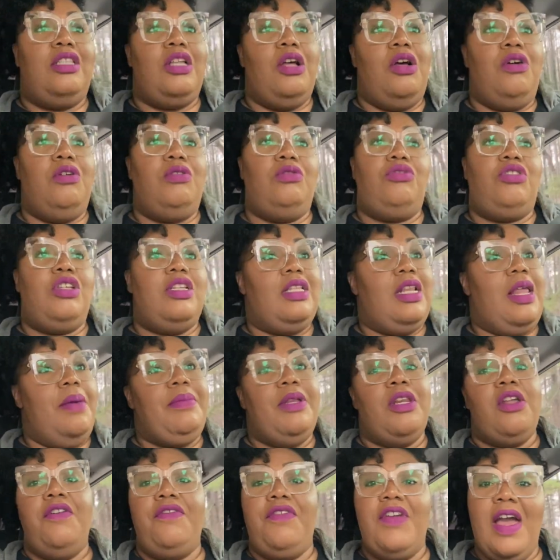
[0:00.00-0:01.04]
So just let
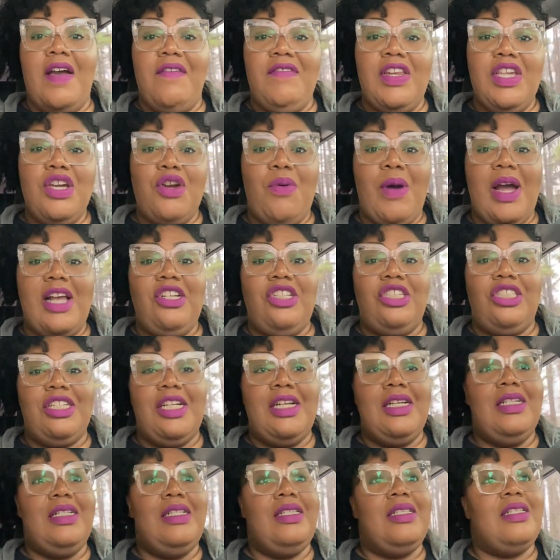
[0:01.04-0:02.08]
me know if you have any
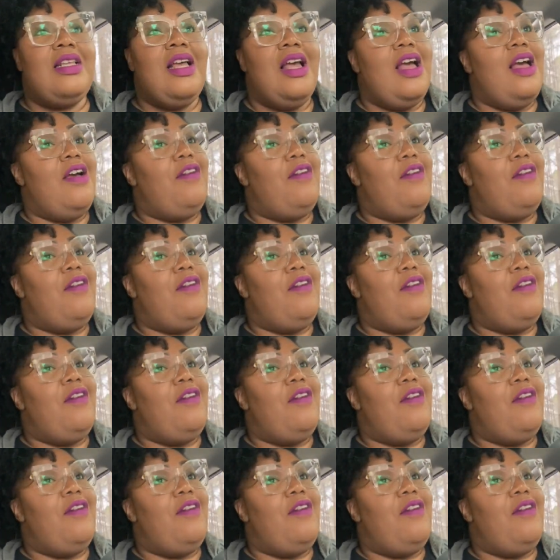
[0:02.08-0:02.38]
questions.